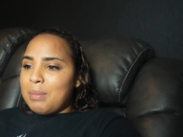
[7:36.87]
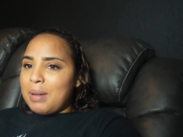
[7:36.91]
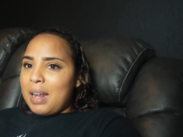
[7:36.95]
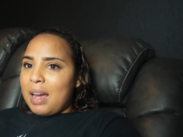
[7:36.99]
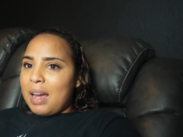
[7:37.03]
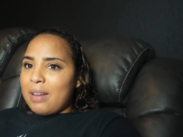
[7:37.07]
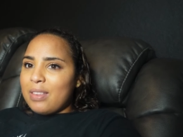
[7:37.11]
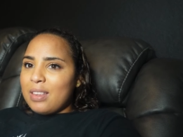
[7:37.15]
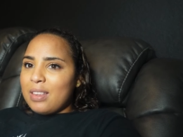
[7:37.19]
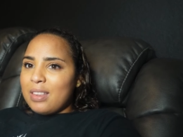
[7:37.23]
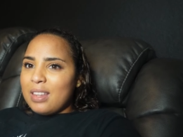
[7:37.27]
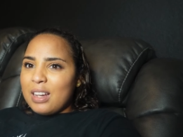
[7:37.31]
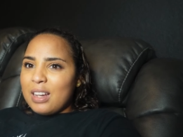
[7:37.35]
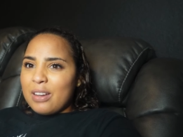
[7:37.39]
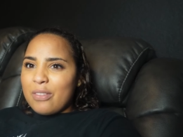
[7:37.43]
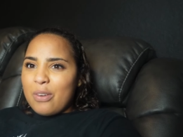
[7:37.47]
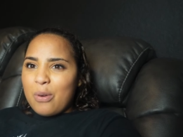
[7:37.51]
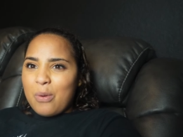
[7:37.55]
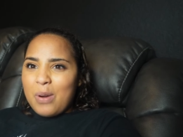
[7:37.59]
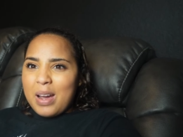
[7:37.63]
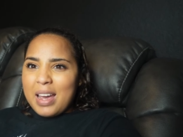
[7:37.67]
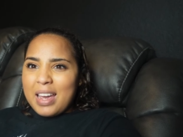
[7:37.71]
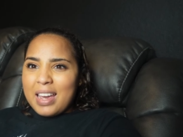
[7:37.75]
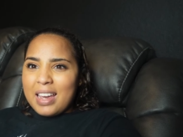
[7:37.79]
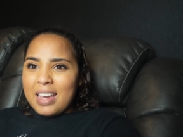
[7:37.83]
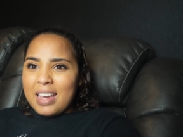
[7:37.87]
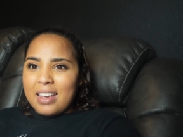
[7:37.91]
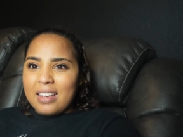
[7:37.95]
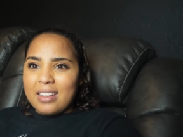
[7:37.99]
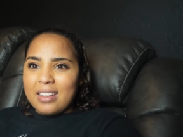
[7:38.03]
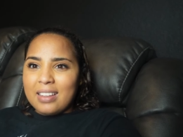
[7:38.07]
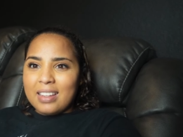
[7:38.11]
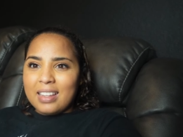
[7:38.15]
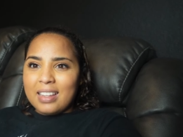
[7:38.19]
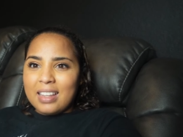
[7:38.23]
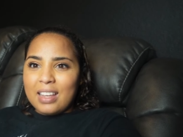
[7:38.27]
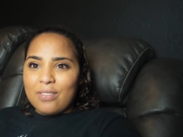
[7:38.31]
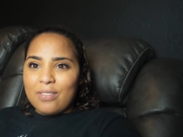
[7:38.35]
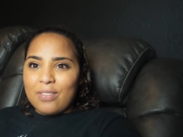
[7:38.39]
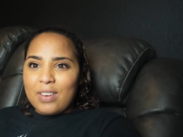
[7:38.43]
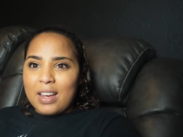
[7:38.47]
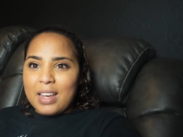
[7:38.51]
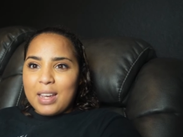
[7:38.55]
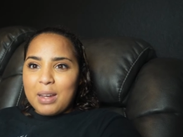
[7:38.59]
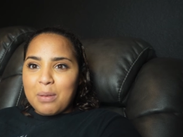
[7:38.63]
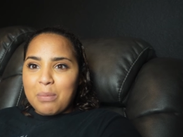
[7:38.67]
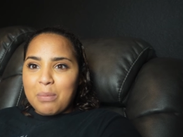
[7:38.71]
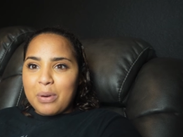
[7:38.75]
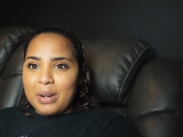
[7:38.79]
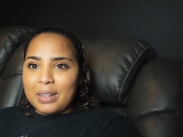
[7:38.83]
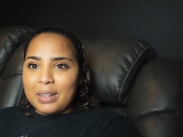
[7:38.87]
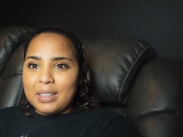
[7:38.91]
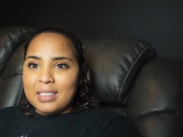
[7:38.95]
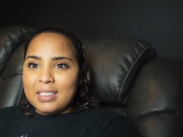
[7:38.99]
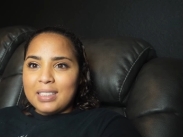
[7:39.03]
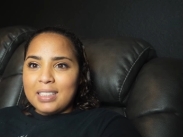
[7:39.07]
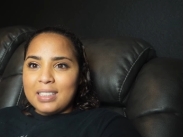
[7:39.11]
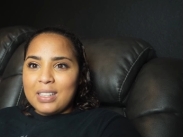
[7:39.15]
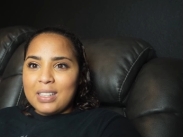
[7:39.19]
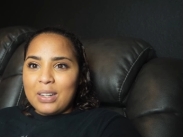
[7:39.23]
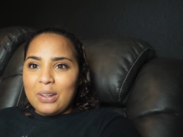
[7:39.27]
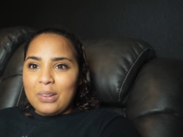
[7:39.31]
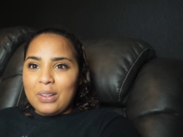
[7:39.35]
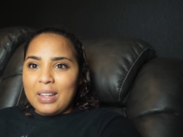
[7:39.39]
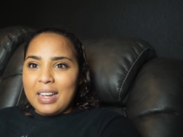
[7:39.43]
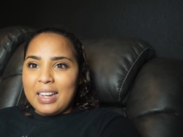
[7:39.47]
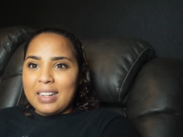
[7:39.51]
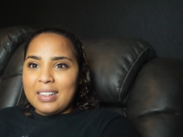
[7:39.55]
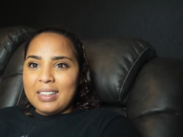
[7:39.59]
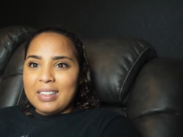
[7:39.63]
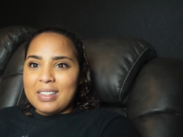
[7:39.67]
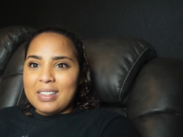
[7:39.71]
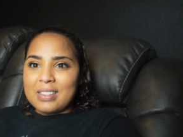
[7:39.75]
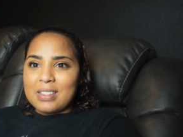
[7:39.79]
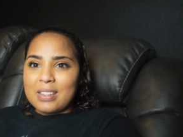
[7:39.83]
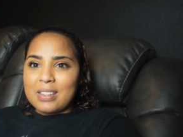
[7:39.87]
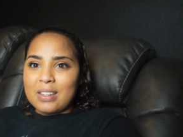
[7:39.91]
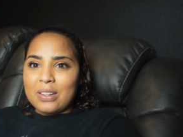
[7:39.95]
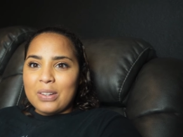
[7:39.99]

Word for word: Um, but I have to think of a way if I am pregnant to tell Landon.